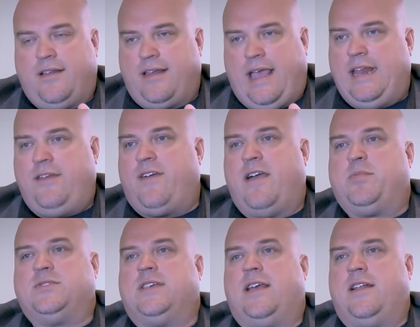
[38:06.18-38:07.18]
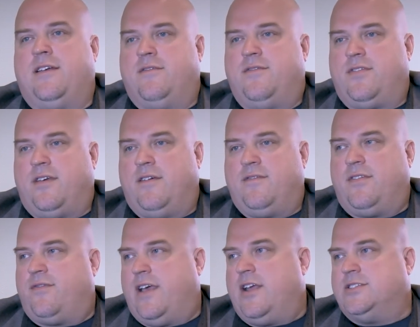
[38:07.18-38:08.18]
85% of, of the
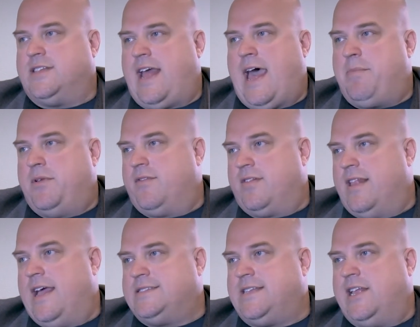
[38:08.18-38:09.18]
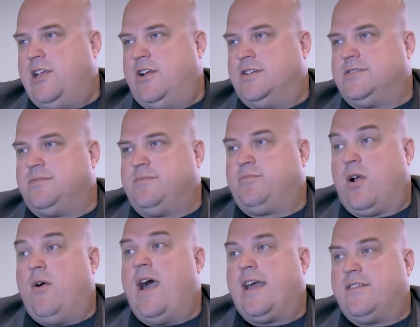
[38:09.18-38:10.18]
fires that happened over the last 10 years
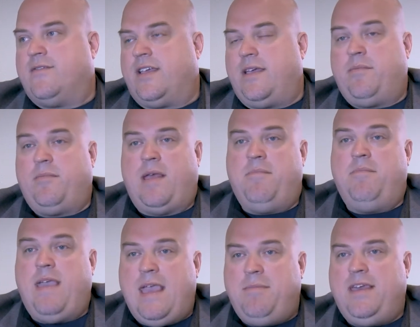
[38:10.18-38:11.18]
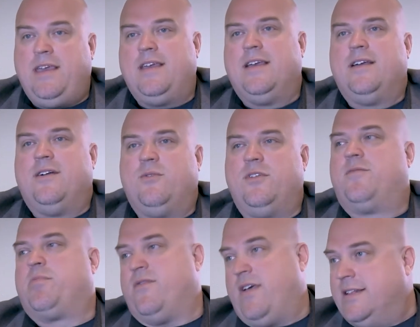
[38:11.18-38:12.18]
proactively and maybe would
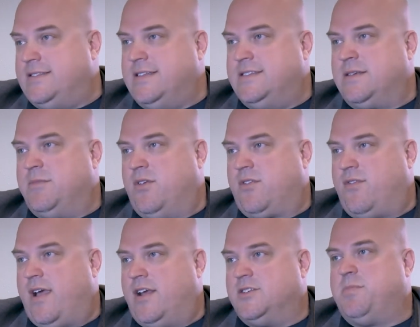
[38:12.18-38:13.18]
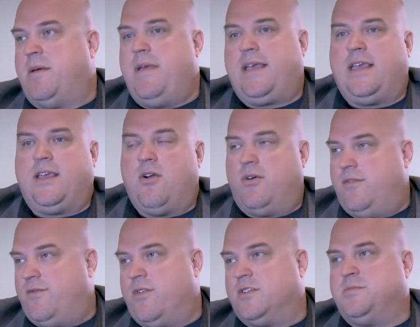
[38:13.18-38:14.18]
have prevented some of those fires by making code
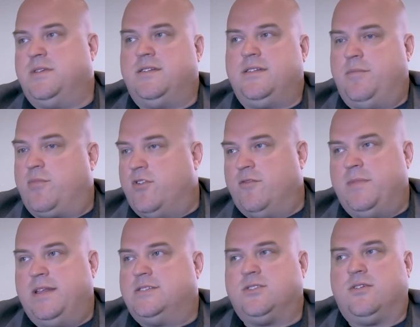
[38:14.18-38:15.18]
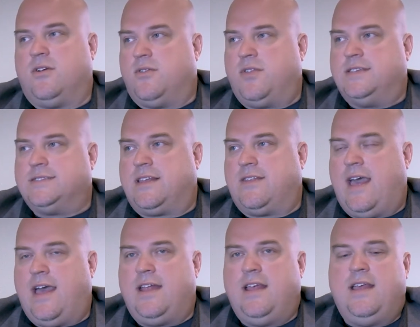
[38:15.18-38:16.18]
enforcement improvements or, or things yeah. like
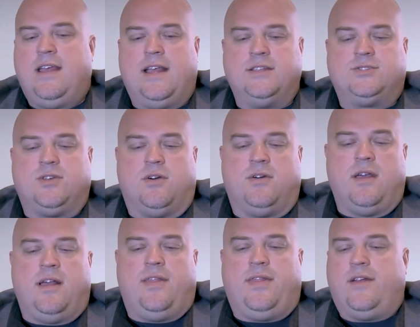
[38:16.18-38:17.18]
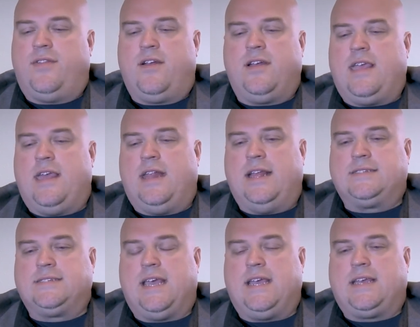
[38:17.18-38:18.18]
that and so there, there again
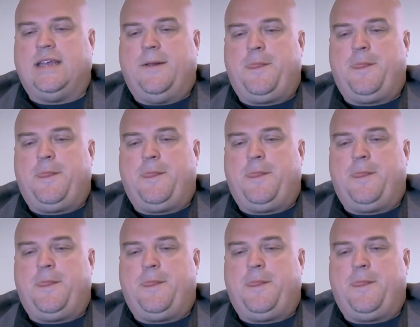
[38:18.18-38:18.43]
it's like